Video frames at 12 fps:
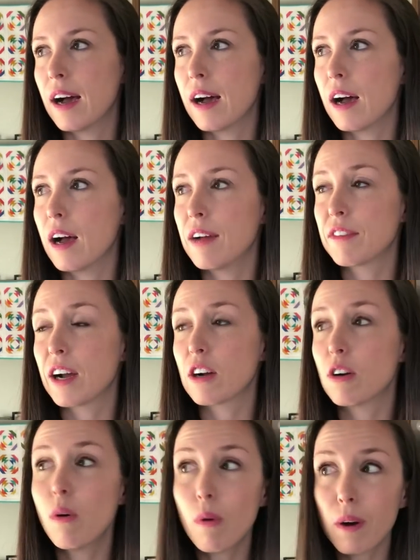Uh, I've
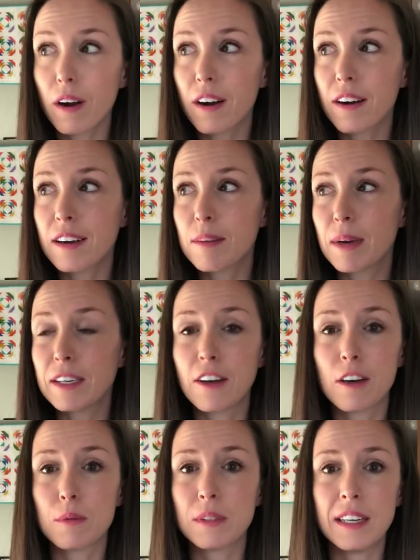got corn. My
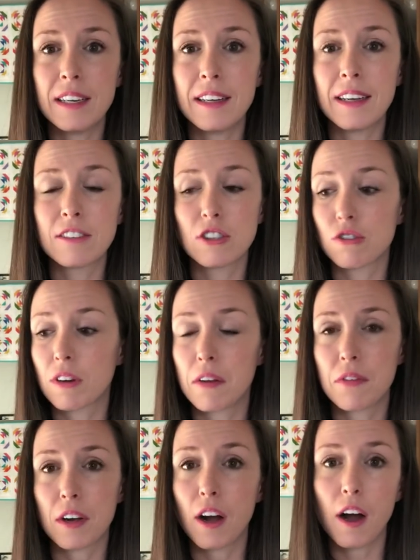daughter was eating just straight
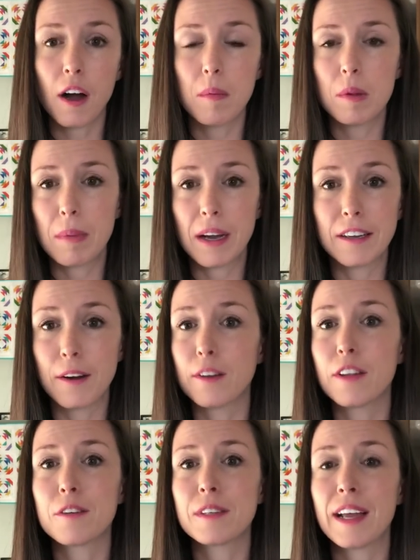off the cob in the
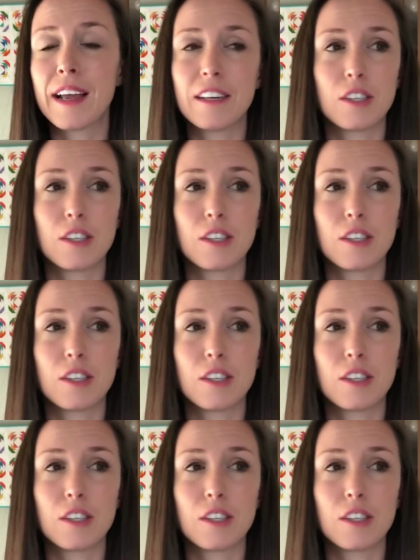backyard the other day,